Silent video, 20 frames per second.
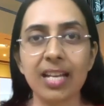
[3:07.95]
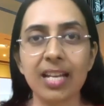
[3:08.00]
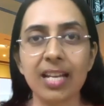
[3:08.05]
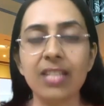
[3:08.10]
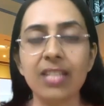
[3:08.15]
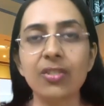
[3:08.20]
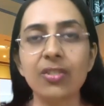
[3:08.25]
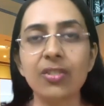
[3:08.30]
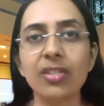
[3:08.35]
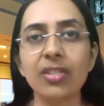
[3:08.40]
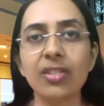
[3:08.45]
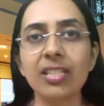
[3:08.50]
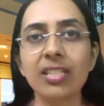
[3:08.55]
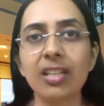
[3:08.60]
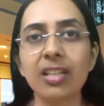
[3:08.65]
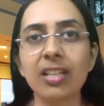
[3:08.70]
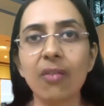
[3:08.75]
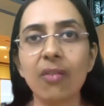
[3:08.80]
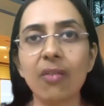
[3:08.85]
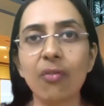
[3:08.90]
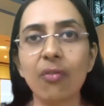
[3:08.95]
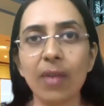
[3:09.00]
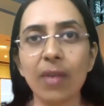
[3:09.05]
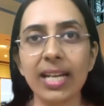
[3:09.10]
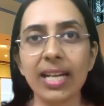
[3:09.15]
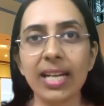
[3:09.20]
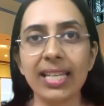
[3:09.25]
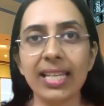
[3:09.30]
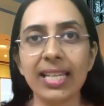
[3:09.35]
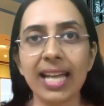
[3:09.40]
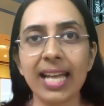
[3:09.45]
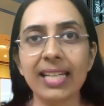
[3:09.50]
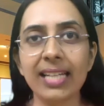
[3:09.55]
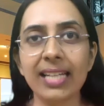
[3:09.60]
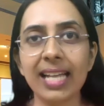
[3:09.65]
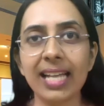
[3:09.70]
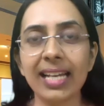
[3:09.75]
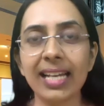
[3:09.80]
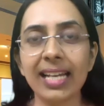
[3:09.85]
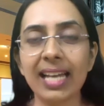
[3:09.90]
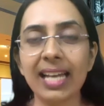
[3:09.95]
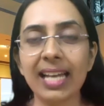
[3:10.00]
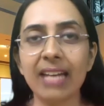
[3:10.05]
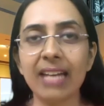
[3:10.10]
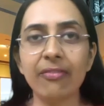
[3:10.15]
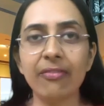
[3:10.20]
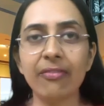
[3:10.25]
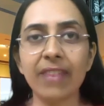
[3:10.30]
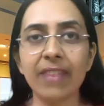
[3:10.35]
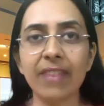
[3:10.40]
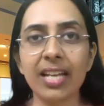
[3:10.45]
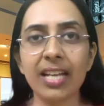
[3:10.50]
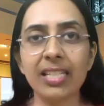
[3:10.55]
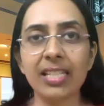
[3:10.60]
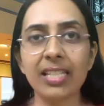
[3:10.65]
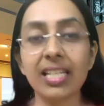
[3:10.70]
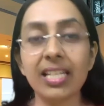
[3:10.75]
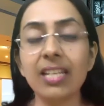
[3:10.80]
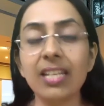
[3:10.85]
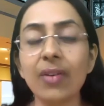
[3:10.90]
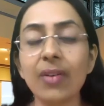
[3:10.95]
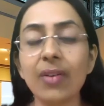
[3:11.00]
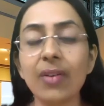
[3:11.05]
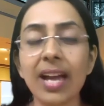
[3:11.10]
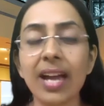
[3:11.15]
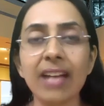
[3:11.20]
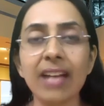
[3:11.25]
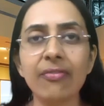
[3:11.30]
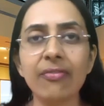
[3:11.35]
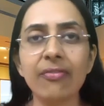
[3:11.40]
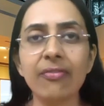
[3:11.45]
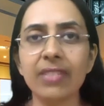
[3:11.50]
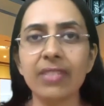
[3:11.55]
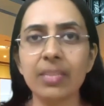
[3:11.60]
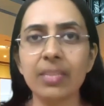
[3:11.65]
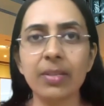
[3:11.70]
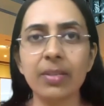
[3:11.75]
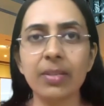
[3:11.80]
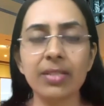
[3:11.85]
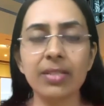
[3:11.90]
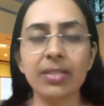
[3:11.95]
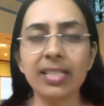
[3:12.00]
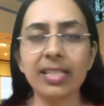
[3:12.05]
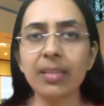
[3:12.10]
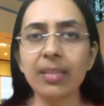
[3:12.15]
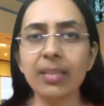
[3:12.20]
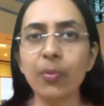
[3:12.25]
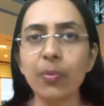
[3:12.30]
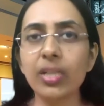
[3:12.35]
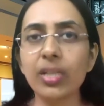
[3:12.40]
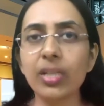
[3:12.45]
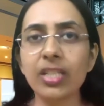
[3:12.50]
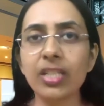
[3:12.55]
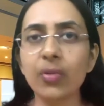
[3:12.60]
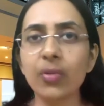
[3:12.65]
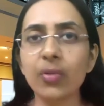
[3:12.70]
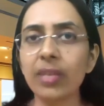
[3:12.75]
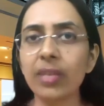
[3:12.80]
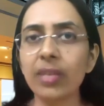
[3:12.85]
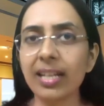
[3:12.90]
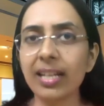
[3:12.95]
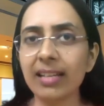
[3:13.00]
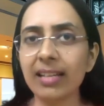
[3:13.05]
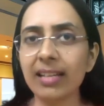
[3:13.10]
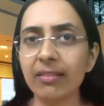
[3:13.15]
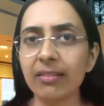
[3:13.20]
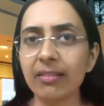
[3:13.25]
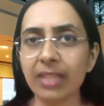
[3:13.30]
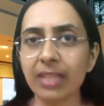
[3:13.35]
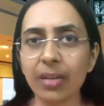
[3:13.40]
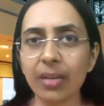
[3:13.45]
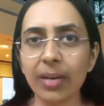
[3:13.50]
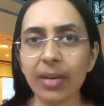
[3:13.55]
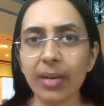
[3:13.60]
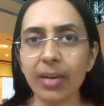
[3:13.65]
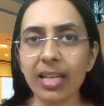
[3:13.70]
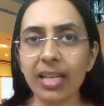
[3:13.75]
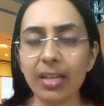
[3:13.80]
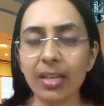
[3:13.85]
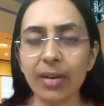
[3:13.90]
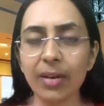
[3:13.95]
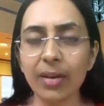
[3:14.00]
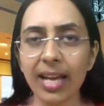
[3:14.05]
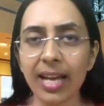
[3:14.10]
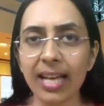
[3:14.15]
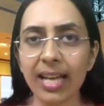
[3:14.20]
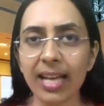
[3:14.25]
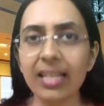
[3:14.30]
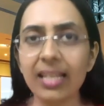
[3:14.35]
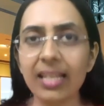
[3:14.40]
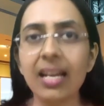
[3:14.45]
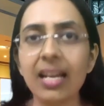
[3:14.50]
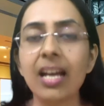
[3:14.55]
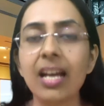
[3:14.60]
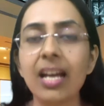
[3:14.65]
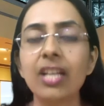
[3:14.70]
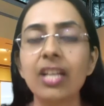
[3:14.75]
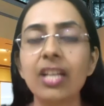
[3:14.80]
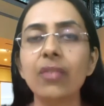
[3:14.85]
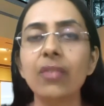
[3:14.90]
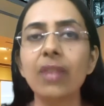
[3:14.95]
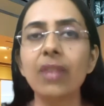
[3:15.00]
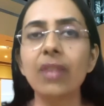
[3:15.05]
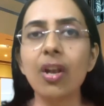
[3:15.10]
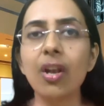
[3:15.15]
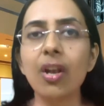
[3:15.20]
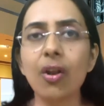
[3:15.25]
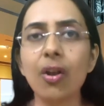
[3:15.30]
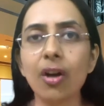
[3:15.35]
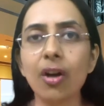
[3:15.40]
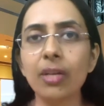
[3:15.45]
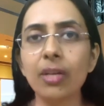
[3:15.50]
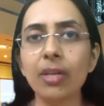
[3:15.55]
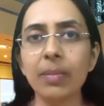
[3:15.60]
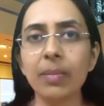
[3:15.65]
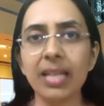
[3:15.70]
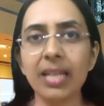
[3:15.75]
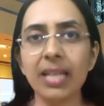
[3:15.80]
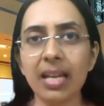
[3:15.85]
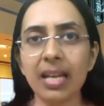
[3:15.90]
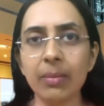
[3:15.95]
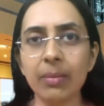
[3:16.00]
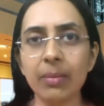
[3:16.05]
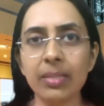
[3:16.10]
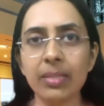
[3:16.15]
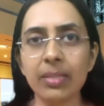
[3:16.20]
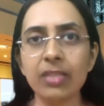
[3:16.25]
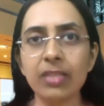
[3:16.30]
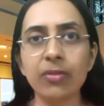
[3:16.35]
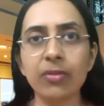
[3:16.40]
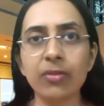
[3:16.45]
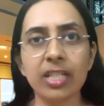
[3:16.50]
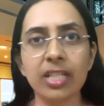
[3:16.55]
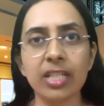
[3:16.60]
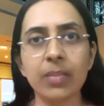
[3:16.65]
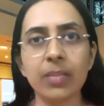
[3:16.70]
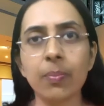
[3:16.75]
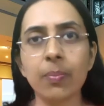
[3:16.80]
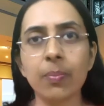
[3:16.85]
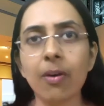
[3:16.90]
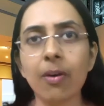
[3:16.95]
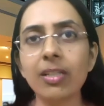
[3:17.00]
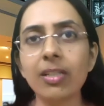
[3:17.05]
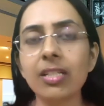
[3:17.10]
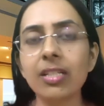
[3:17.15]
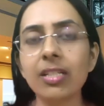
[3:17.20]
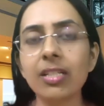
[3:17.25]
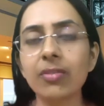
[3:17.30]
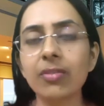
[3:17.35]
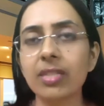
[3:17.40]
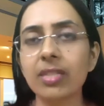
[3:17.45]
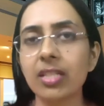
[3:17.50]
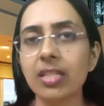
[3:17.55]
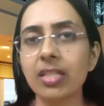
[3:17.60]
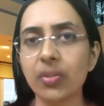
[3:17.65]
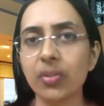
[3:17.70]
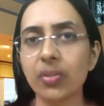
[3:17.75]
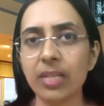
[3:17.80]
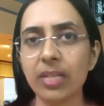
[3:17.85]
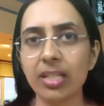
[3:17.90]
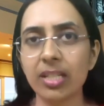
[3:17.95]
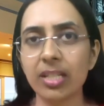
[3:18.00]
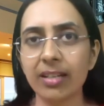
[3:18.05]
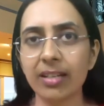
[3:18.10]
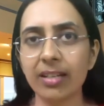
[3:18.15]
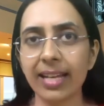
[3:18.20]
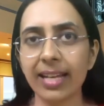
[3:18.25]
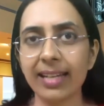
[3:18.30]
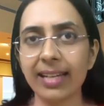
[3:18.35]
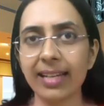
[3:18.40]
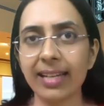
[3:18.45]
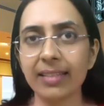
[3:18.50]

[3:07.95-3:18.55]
So just avoid that and clarify it in your head first, because till the point you are clear with your in your head, you will not be able to respond to the situation correctly.